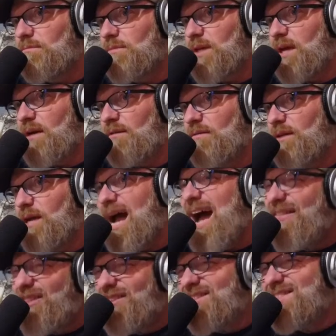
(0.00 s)
Yeah.
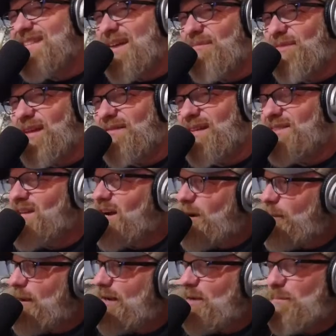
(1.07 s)
I thought the same thing. They talk
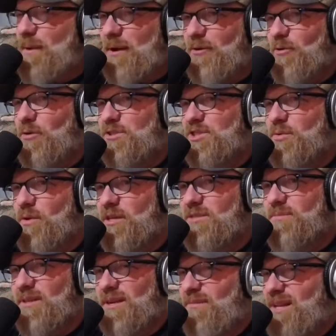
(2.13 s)
about how paranoid she was,
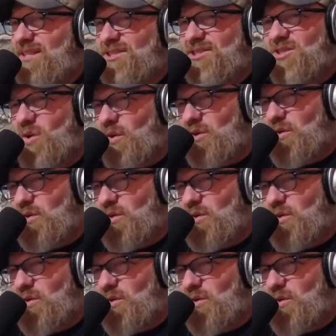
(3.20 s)
but I'm like, she's going